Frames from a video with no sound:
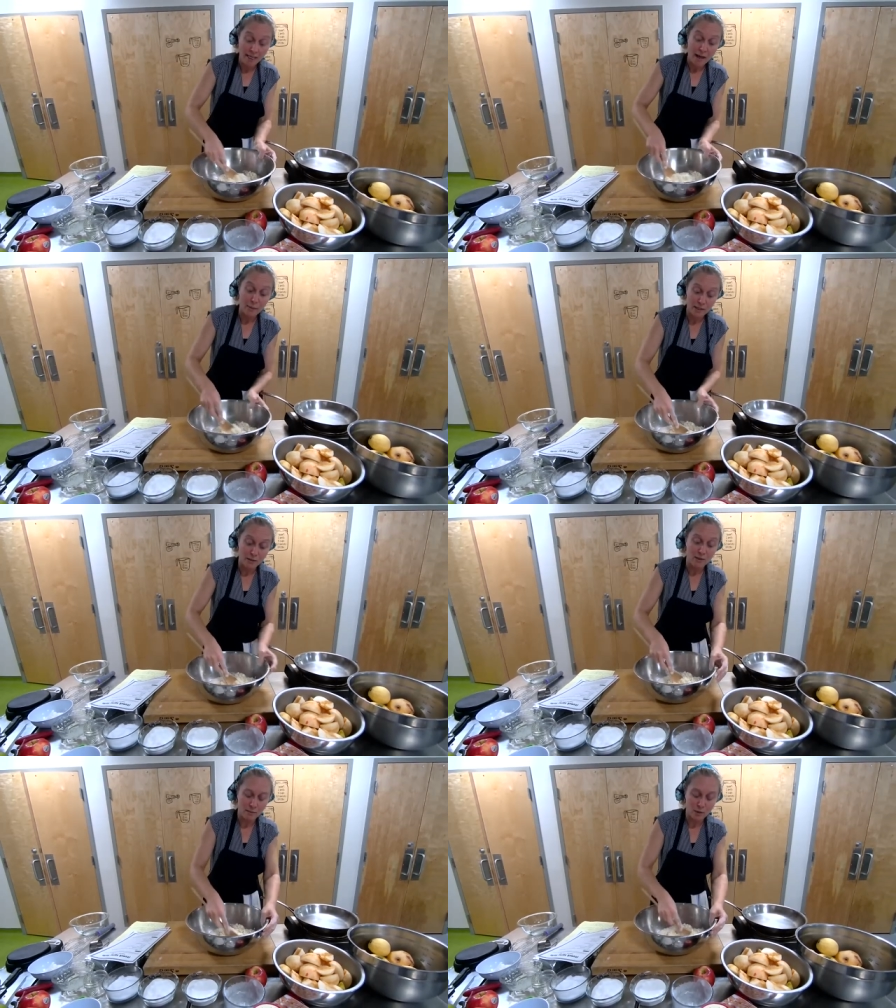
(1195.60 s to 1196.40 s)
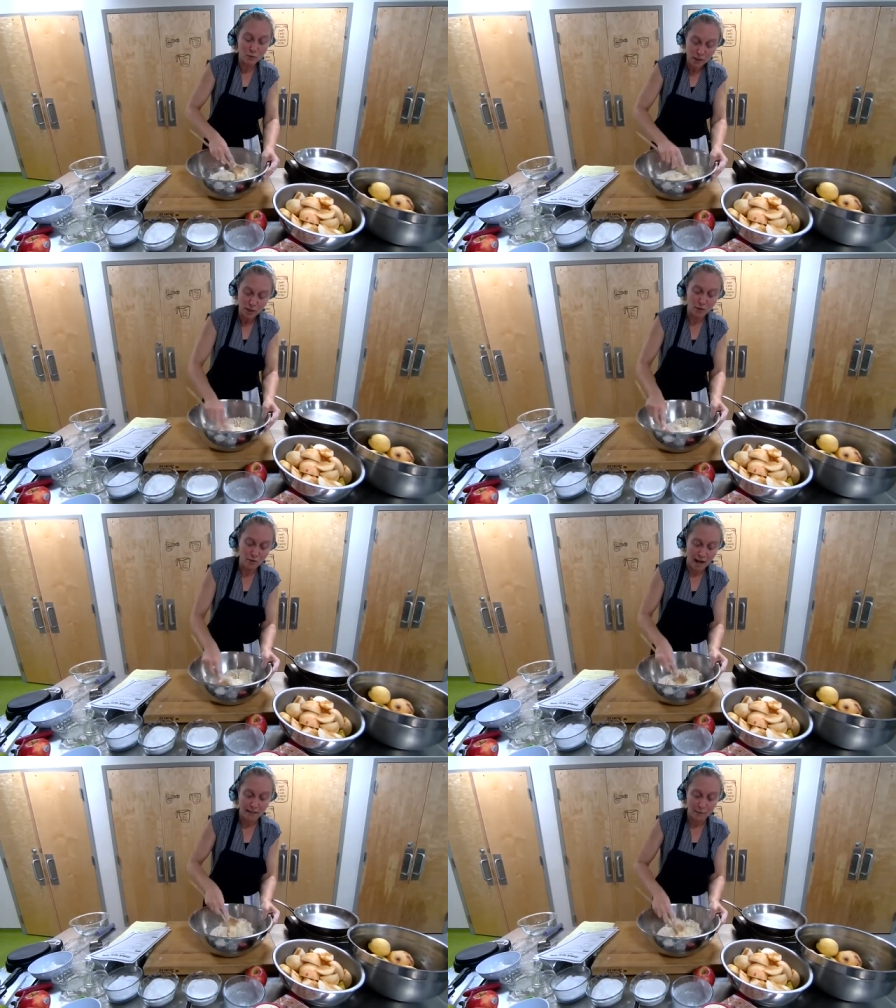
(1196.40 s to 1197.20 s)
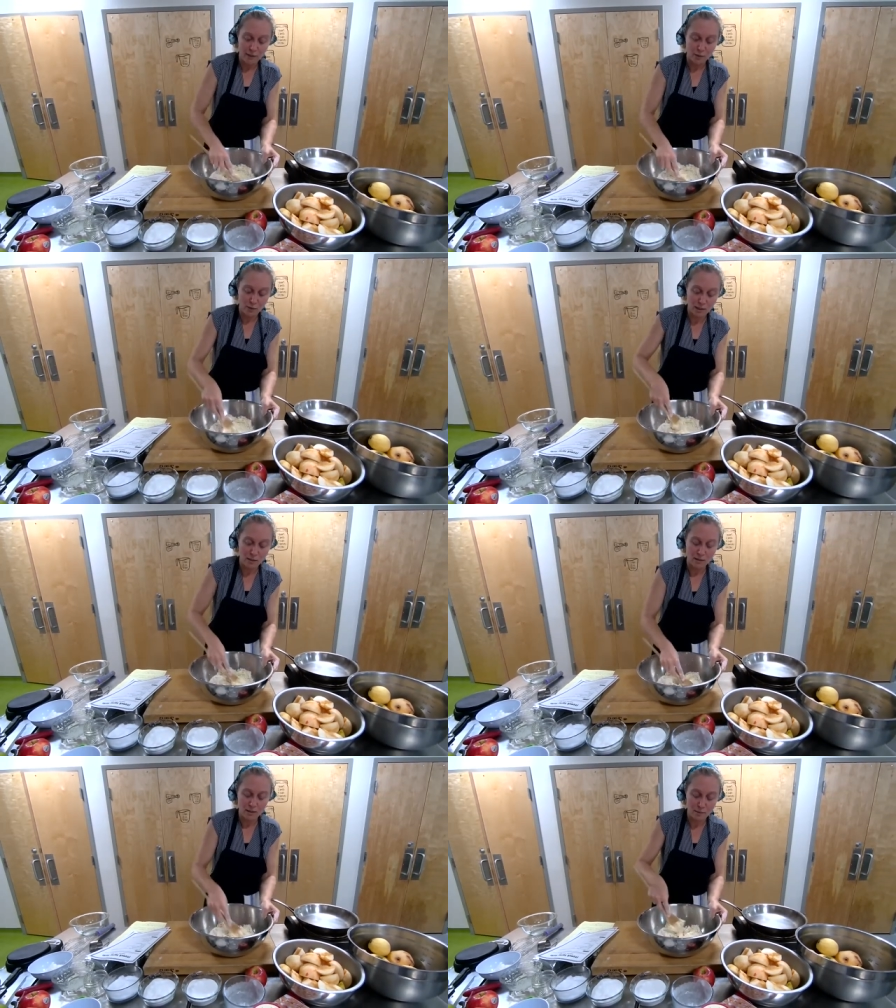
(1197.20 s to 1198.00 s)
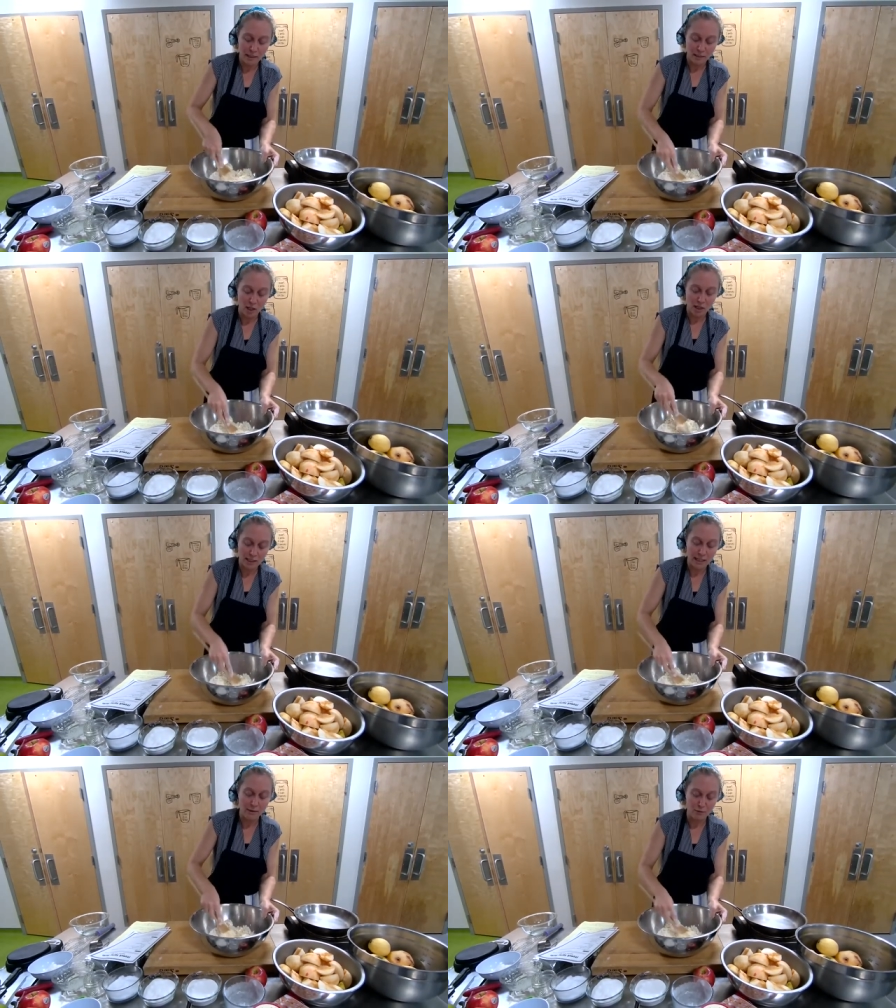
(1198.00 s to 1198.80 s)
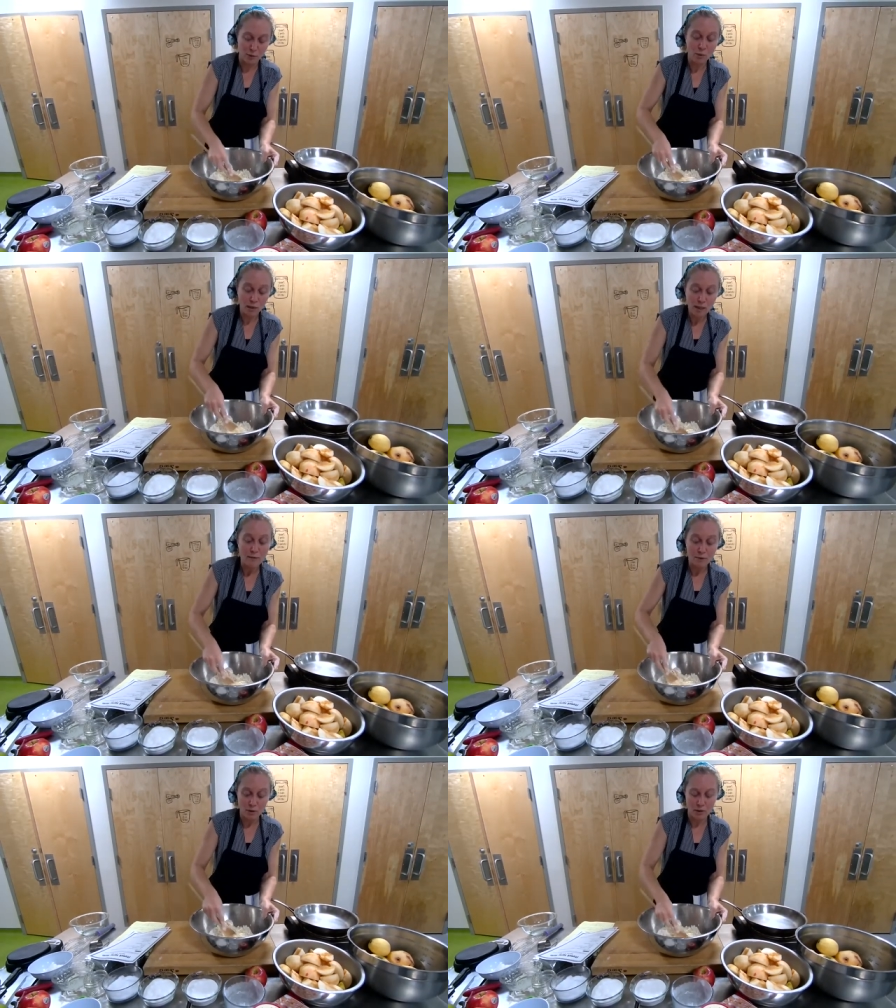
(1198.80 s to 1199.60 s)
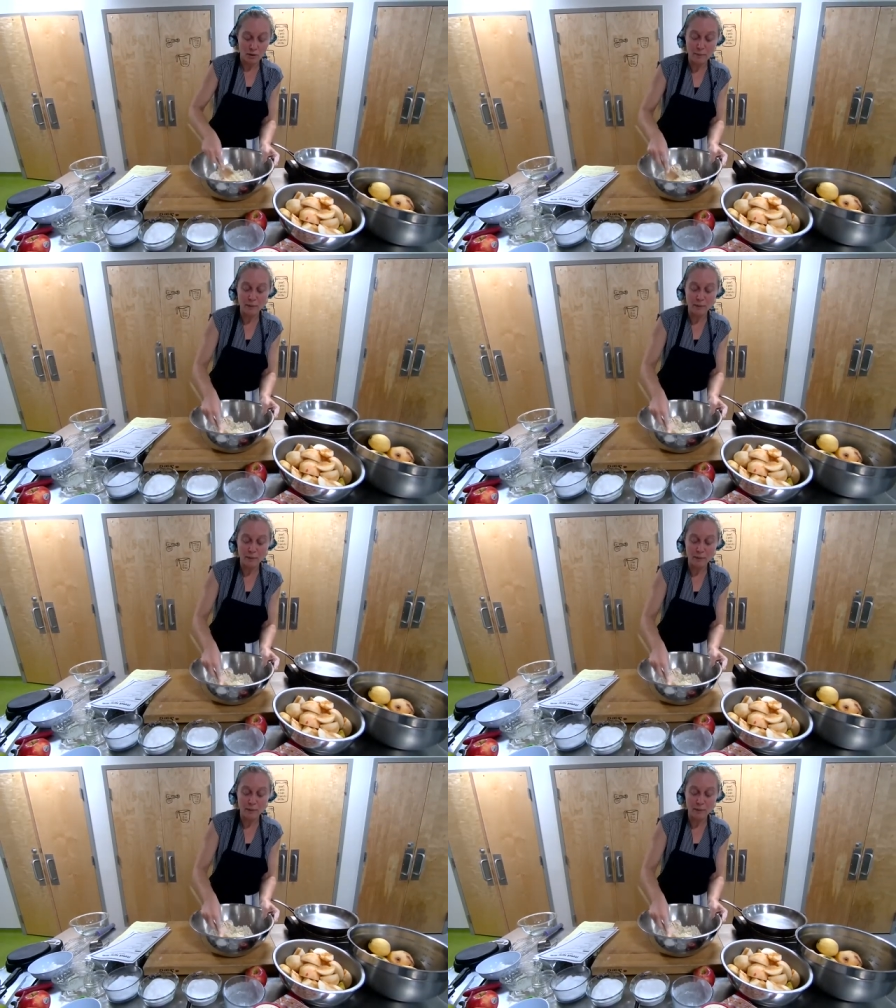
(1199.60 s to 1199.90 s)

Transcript: That was the original fat that was used to make tarts. And if if you're able